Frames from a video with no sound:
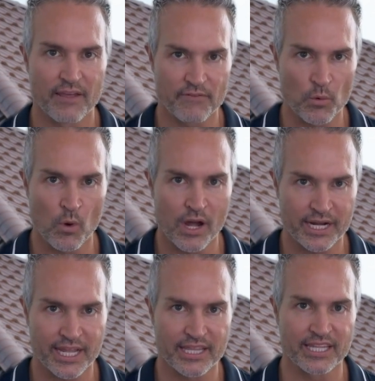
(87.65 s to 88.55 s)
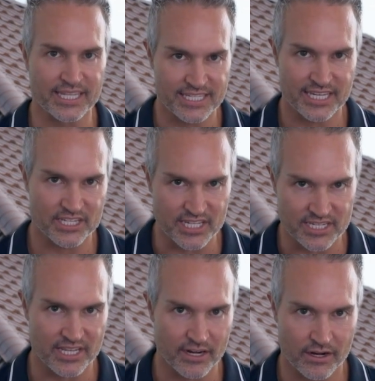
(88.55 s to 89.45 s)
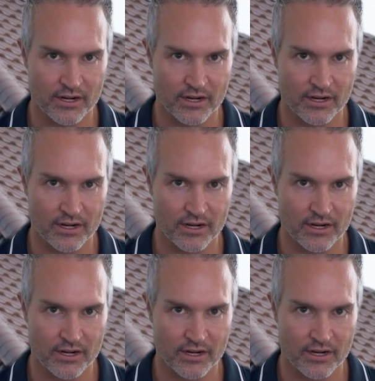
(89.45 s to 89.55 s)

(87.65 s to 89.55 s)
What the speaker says: You want to get the assistance there.